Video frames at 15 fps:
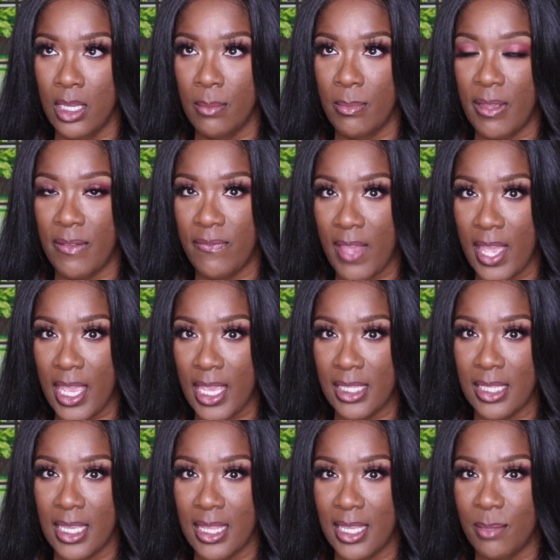My face
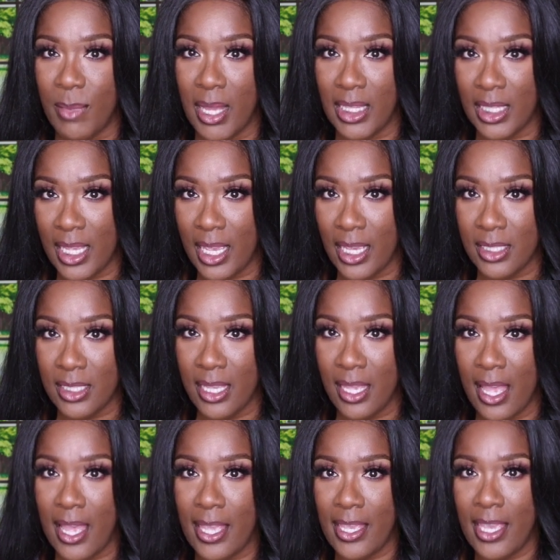and then my legs.
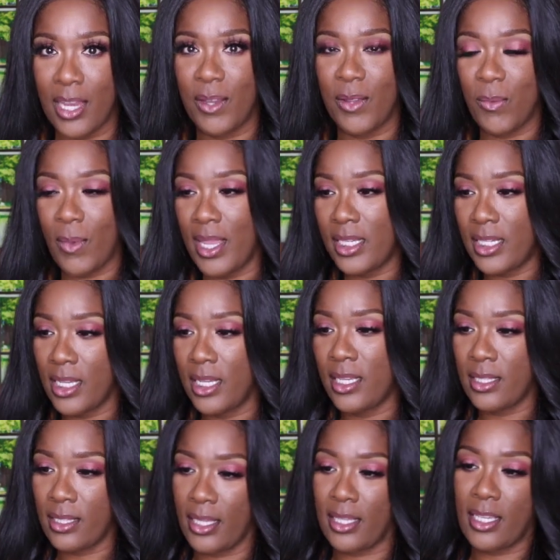I carry weight
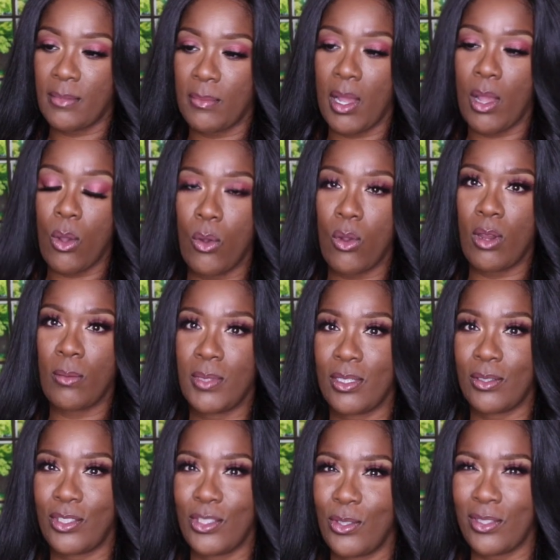like in my arms,
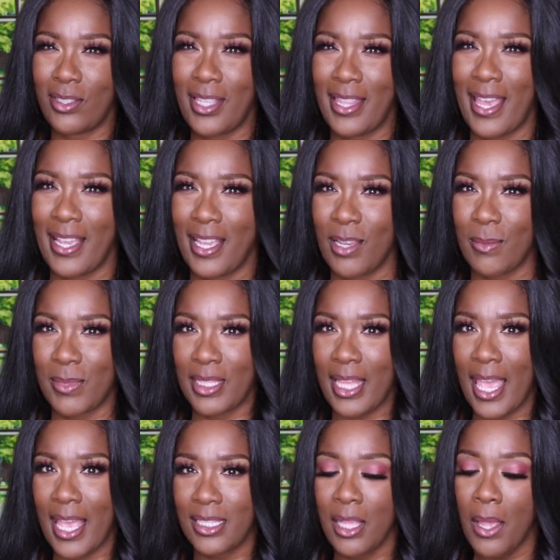so usually that comes
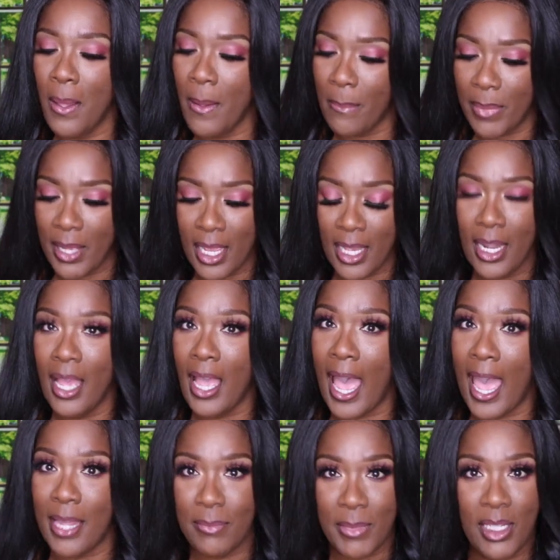last. But
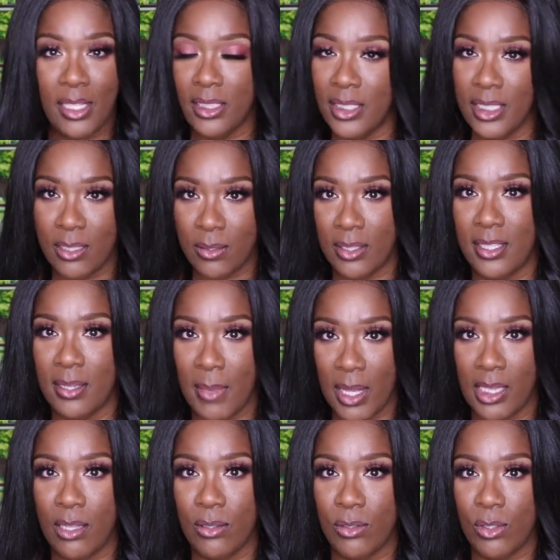I immediately noticed that my
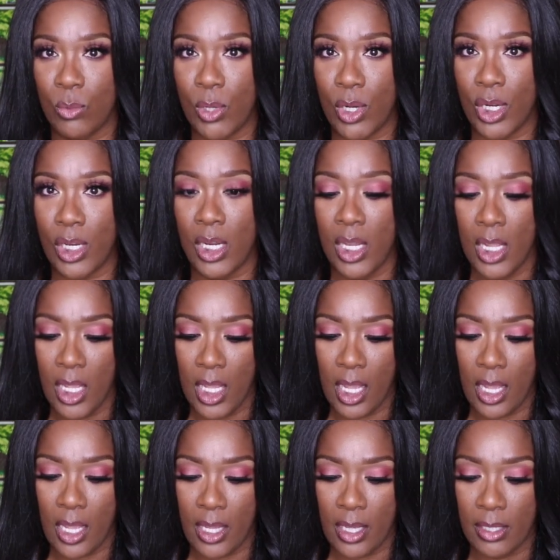clothes were
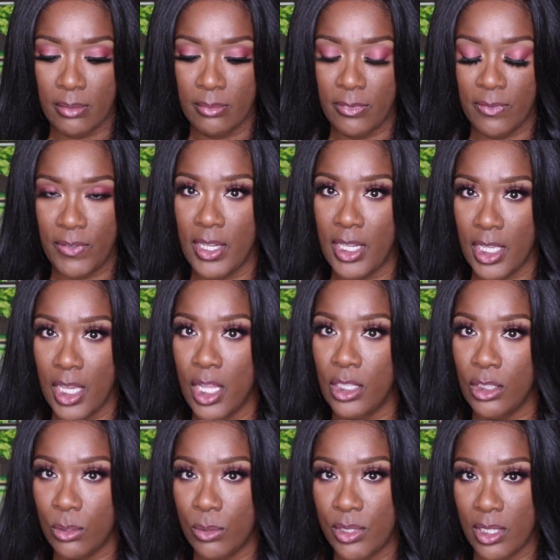um, fitting
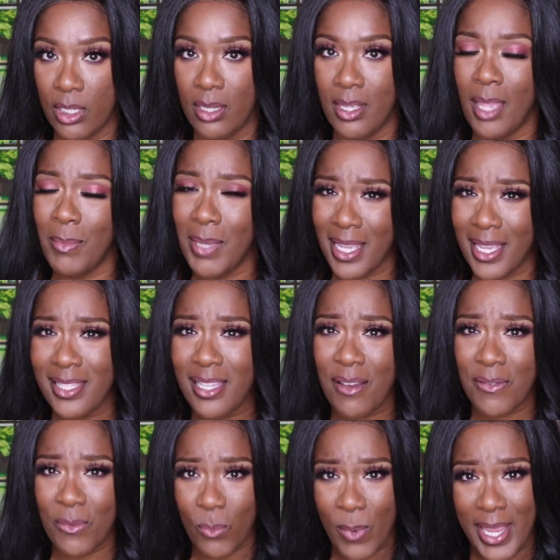looser. And because
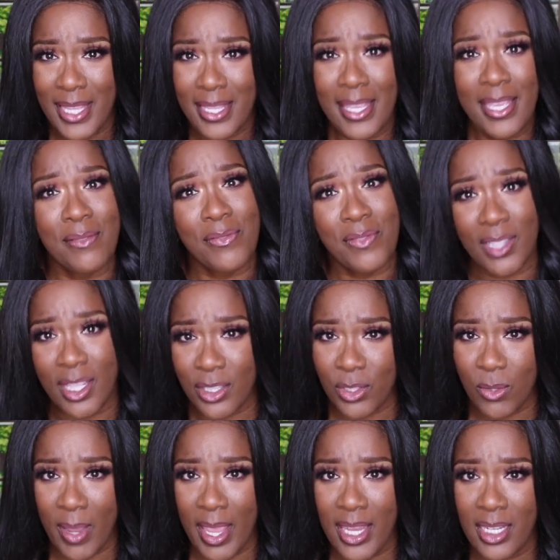our weight can
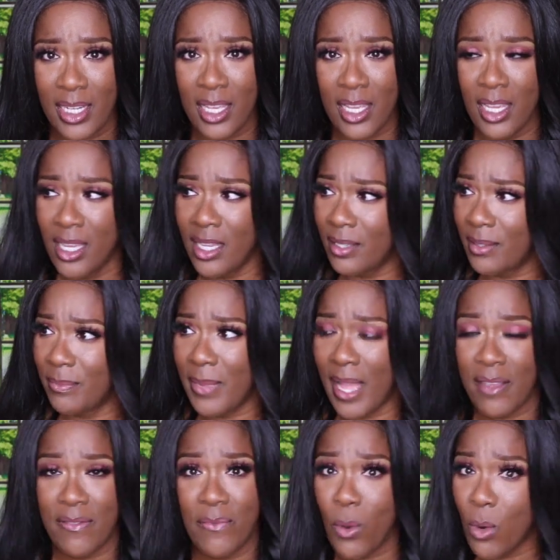fluctuate
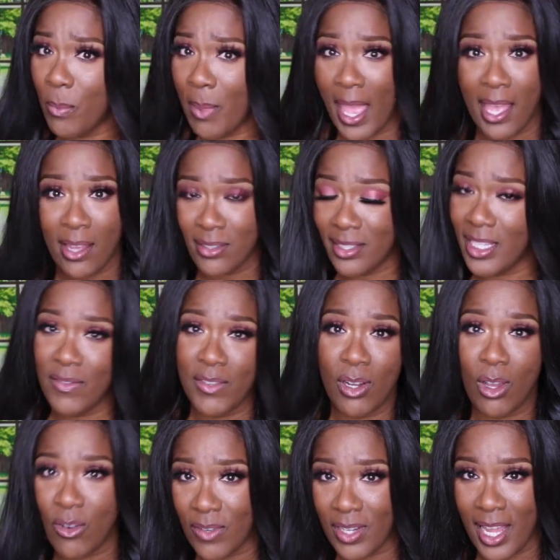by four pounds even
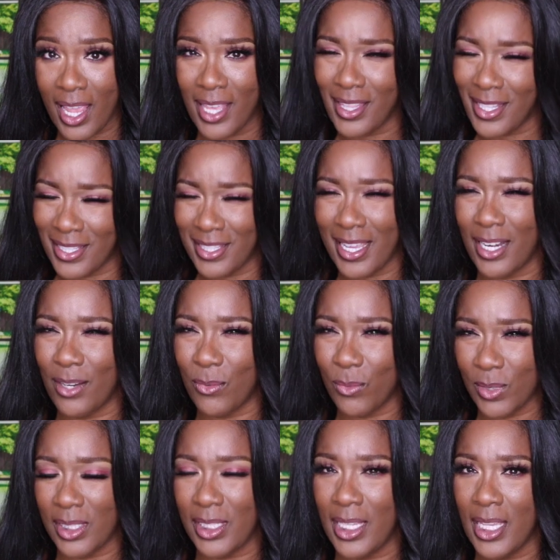overnight, that's not a
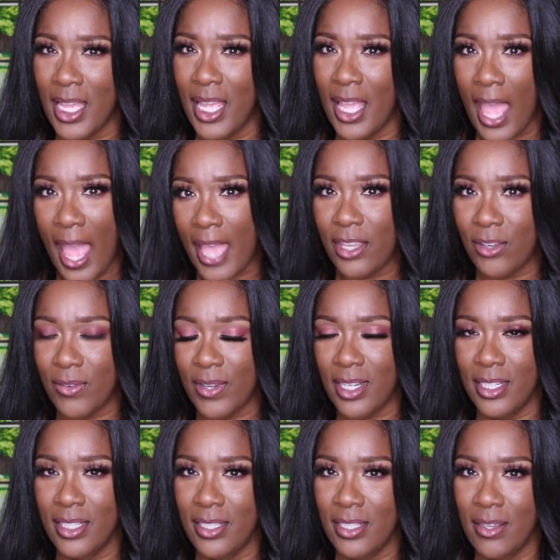really
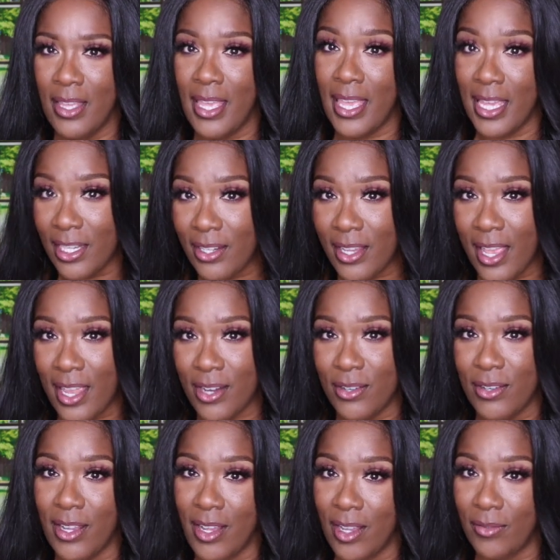accurate indicator
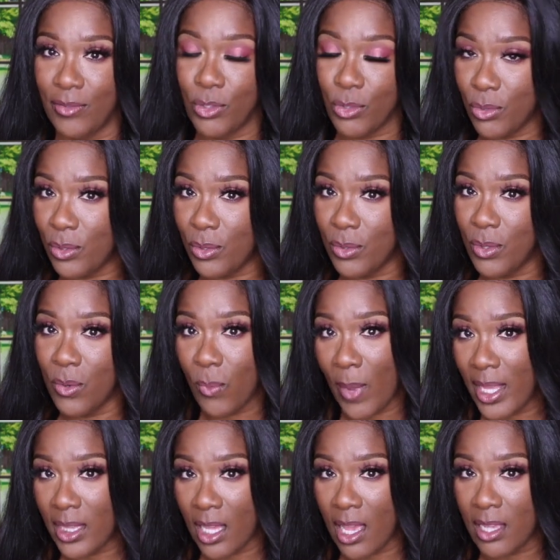of true
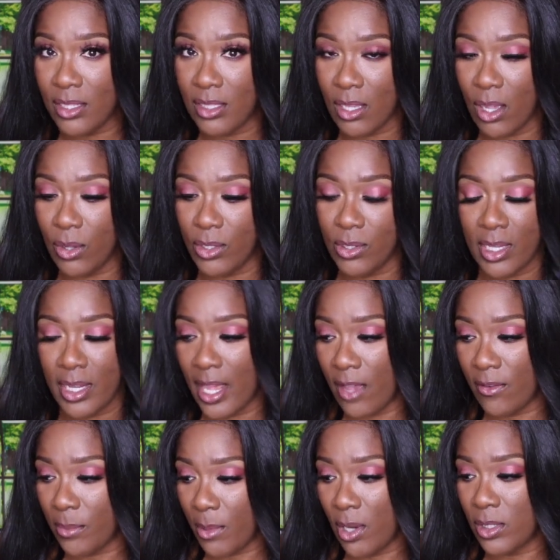weight loss. So you can have
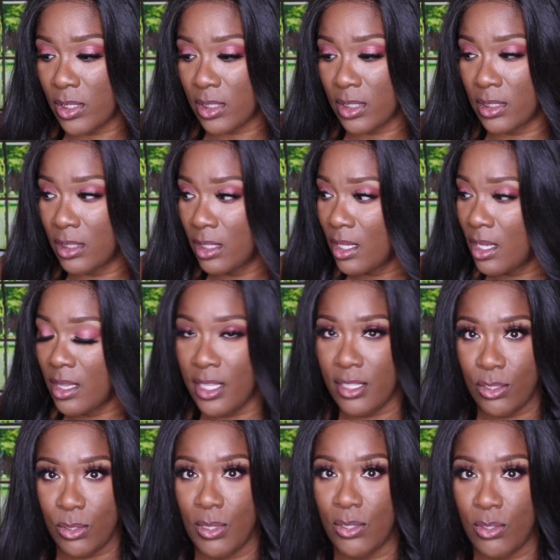a person that's
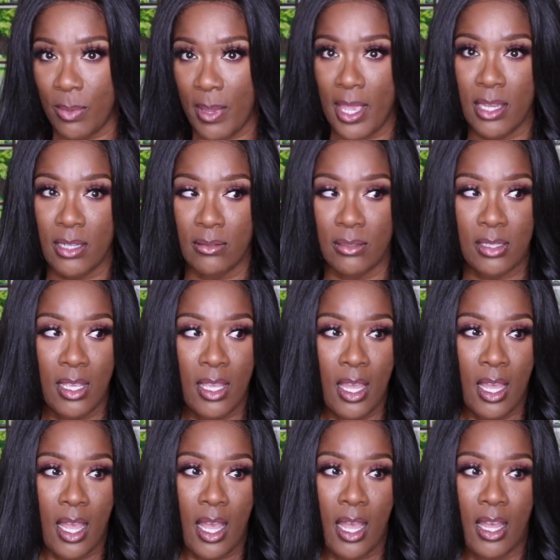200 pounds
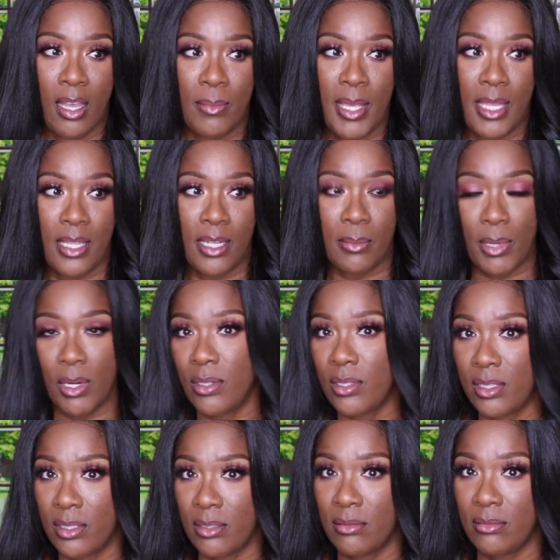um, and then a
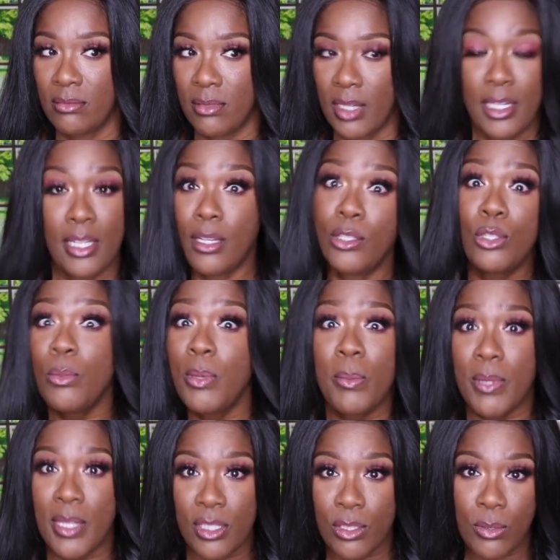person, or uh, two
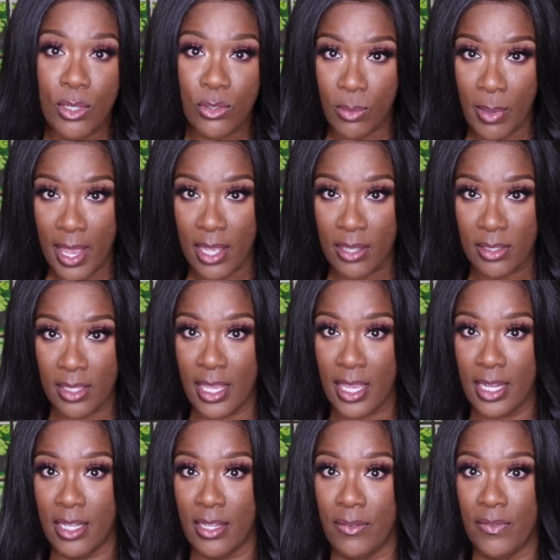people that's 200 pounds.
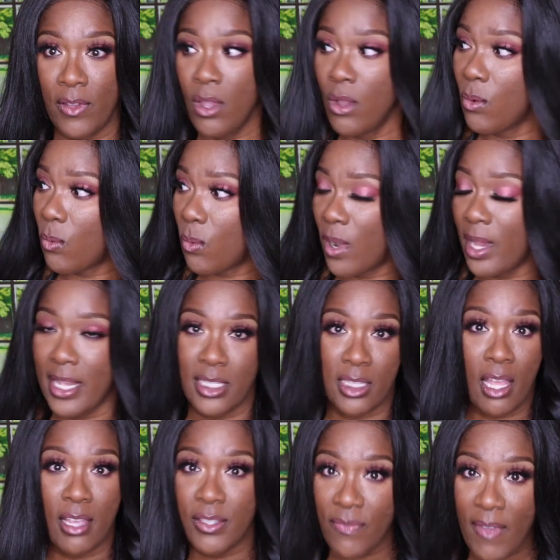And if one has
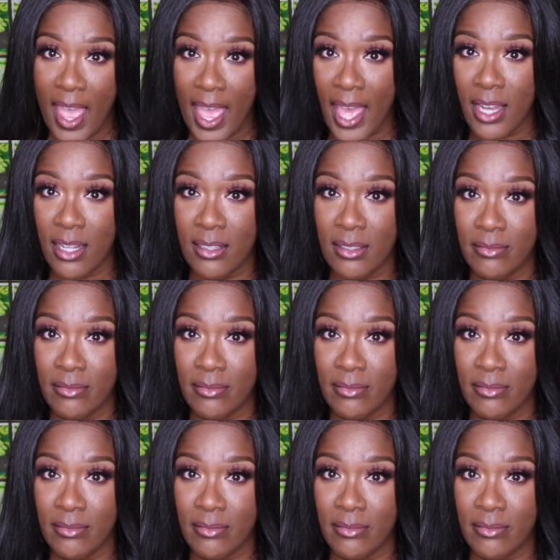lost fat,